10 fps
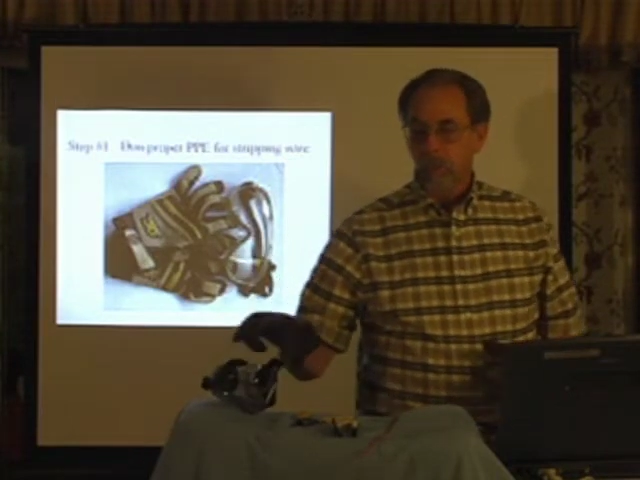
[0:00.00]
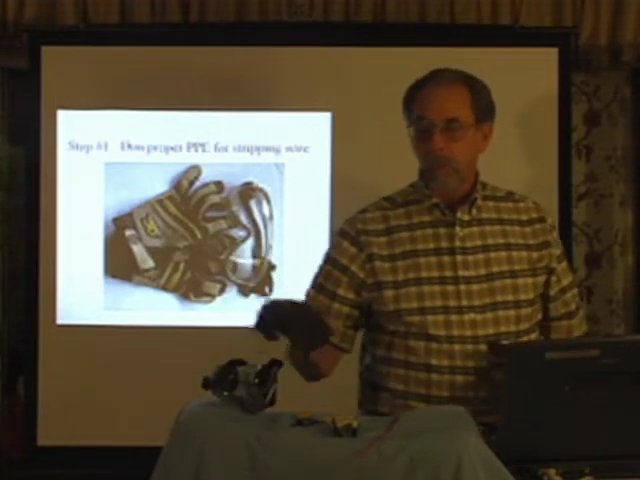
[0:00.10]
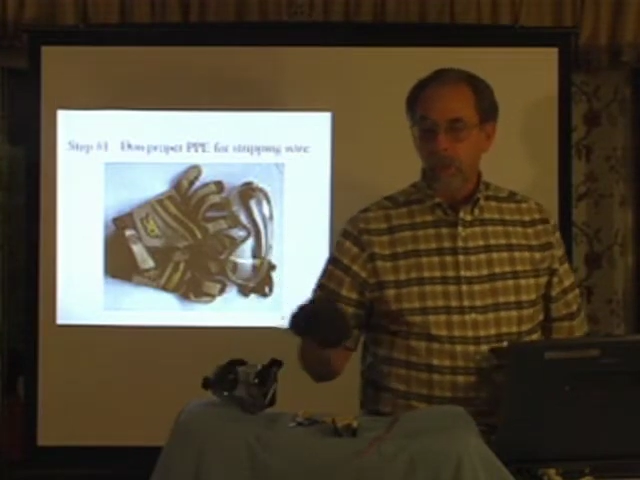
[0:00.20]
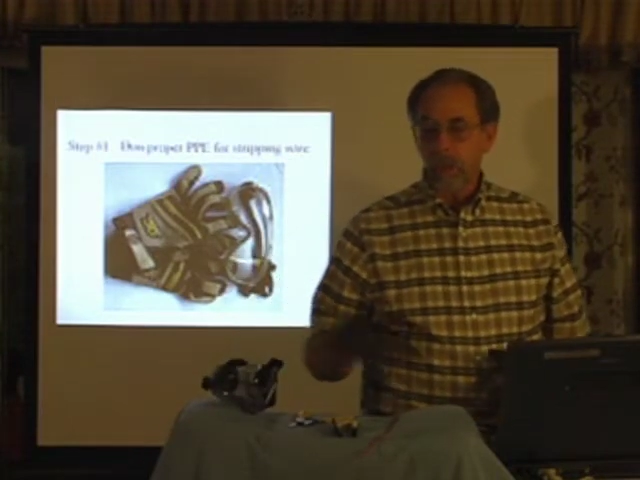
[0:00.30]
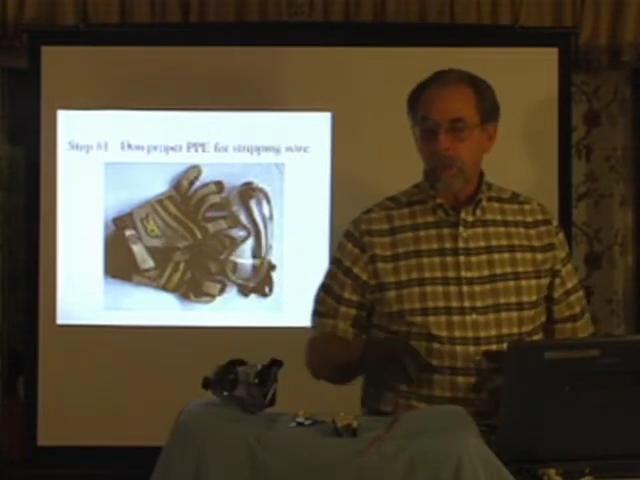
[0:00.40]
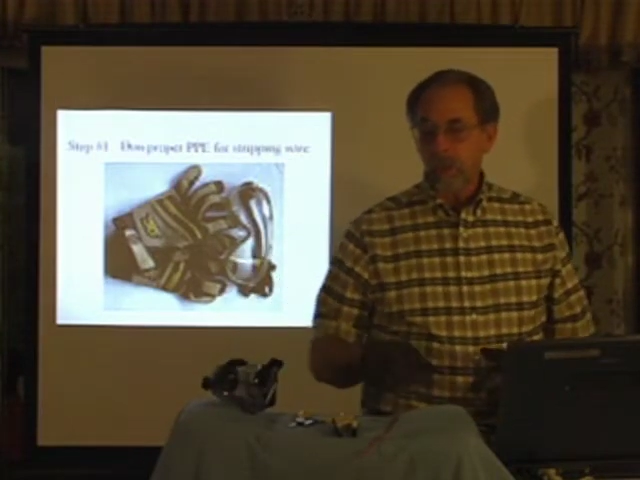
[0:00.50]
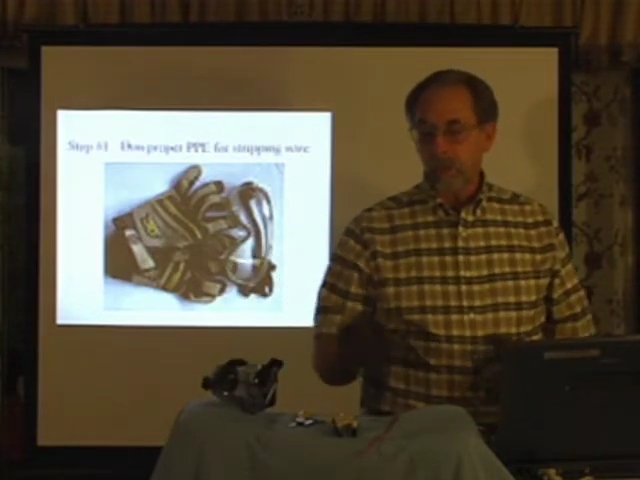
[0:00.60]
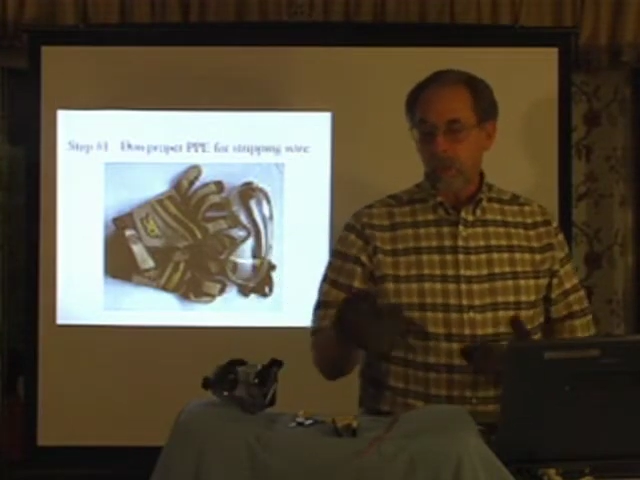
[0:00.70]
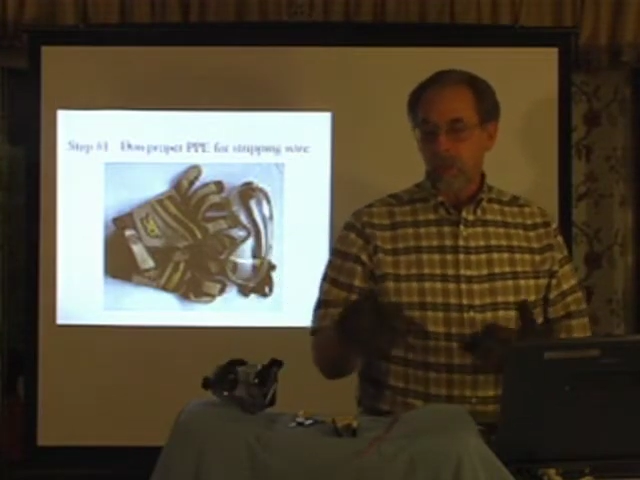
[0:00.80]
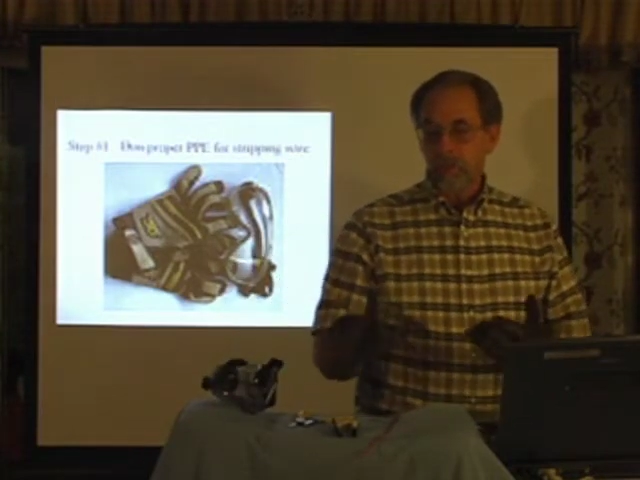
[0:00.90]
We
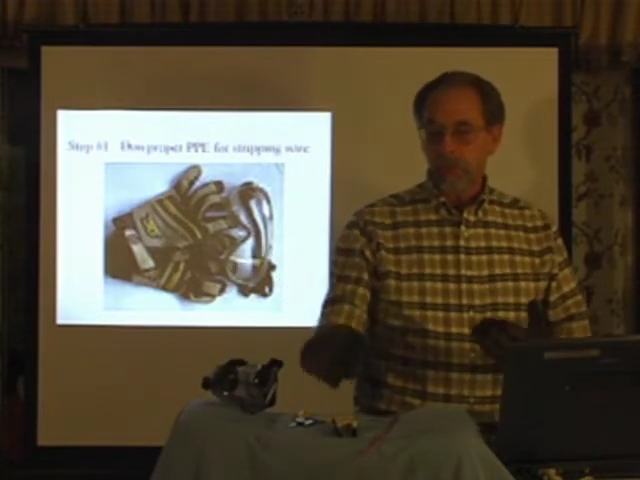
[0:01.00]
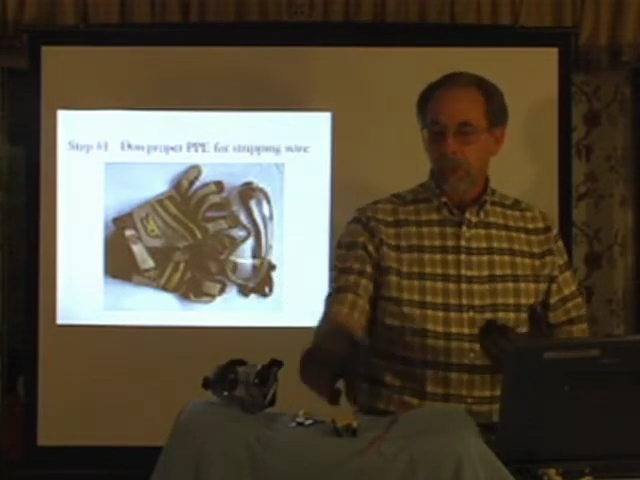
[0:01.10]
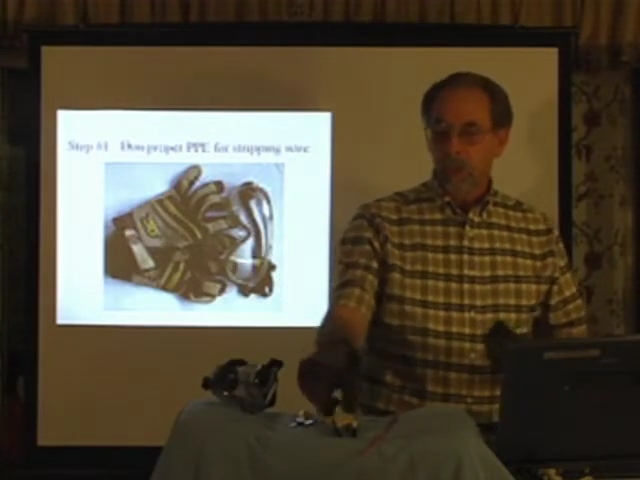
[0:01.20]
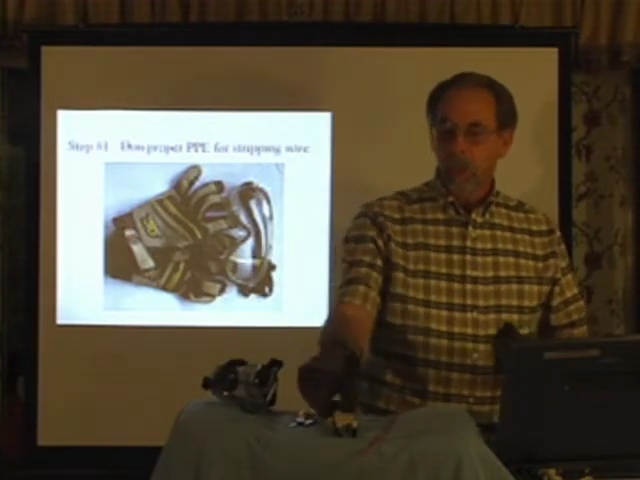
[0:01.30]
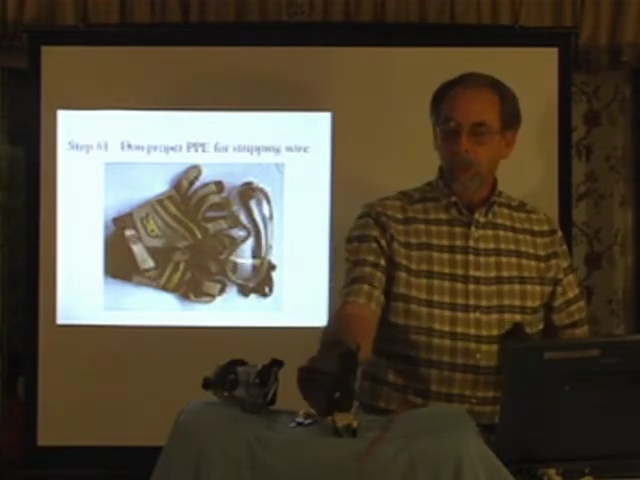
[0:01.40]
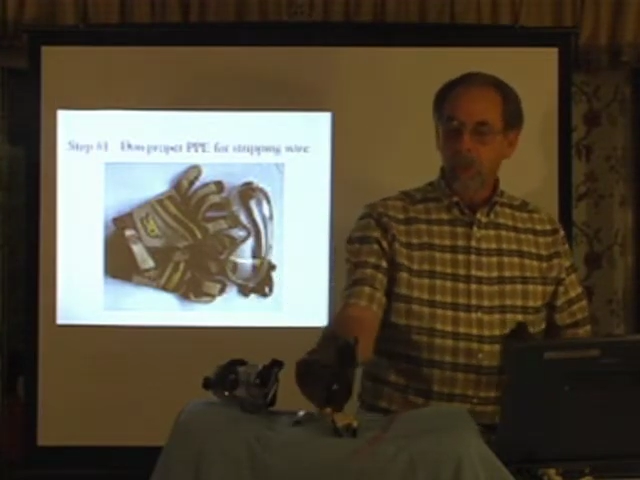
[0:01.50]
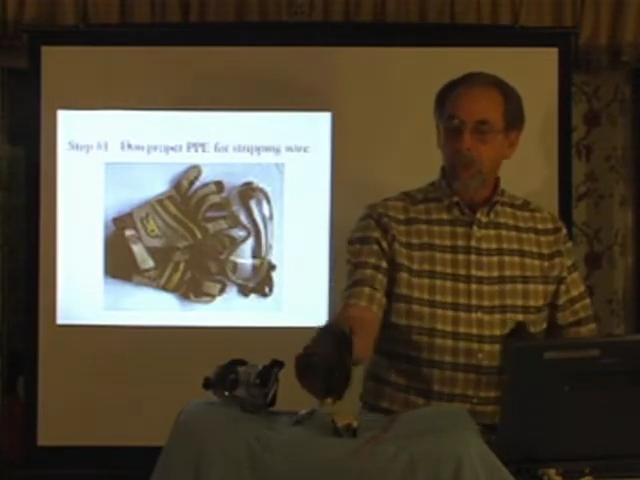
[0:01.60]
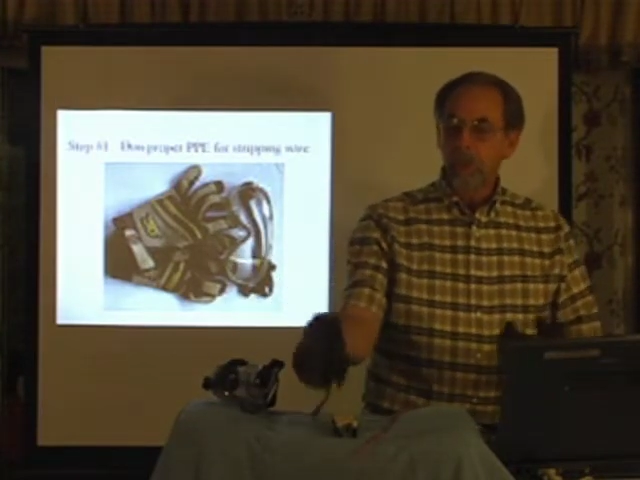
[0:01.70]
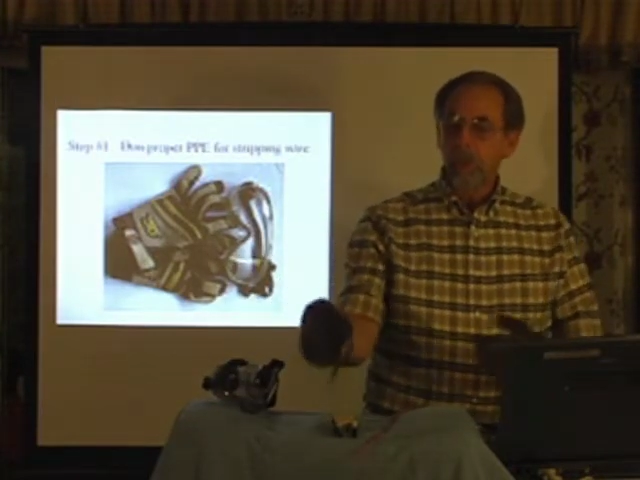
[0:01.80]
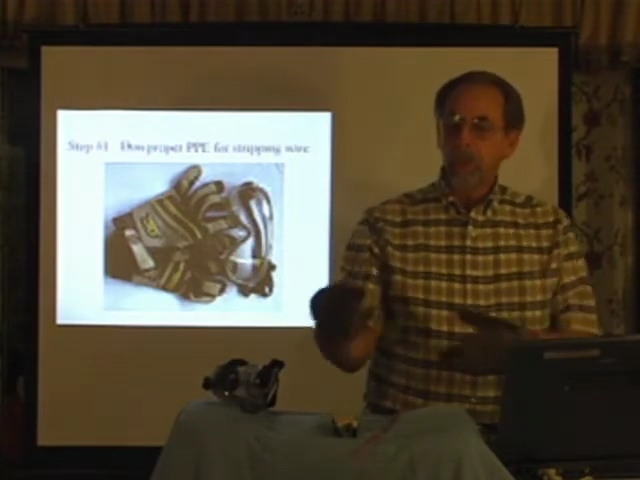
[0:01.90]
also are
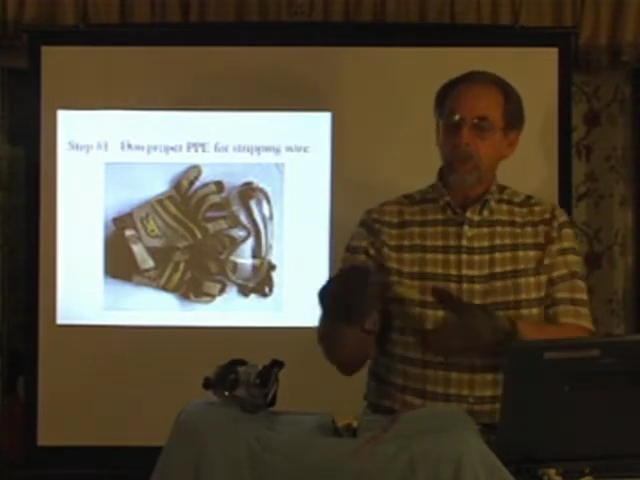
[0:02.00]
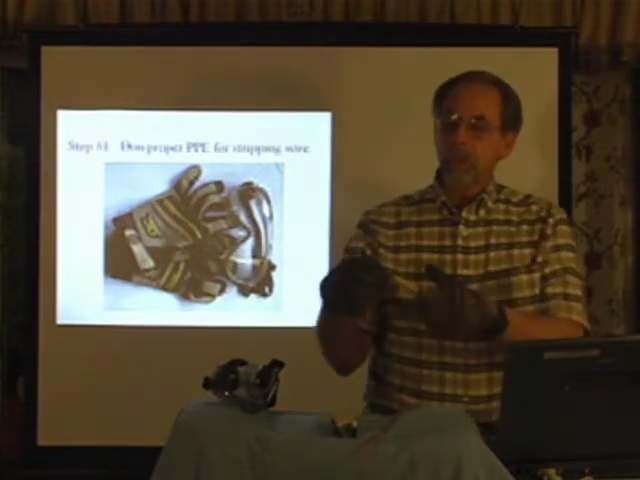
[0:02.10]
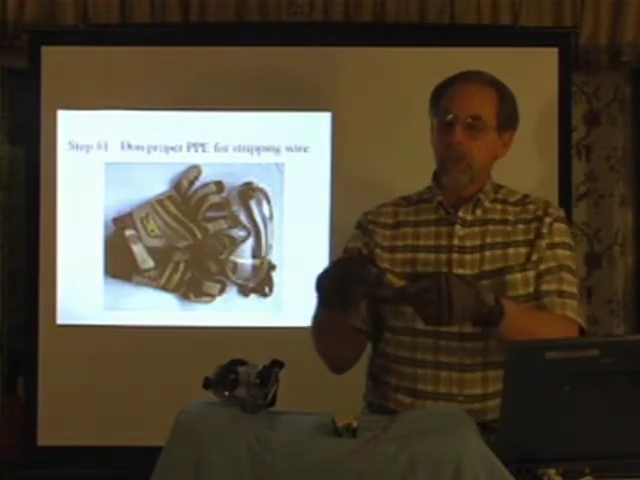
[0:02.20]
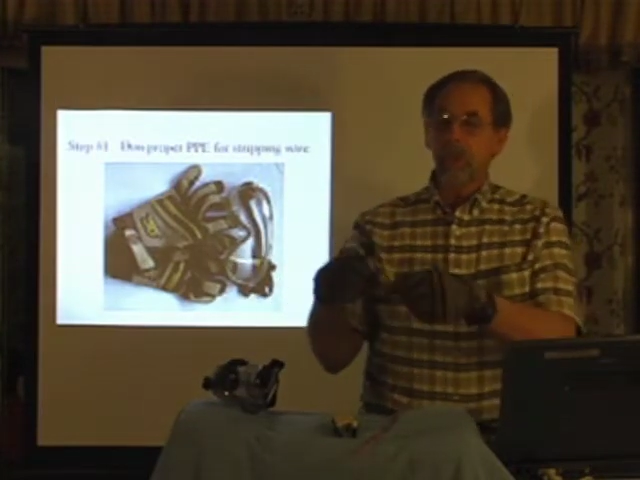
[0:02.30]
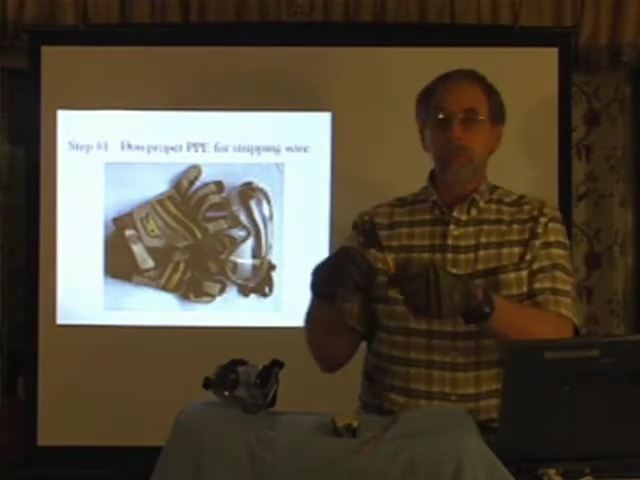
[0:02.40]
going to be using some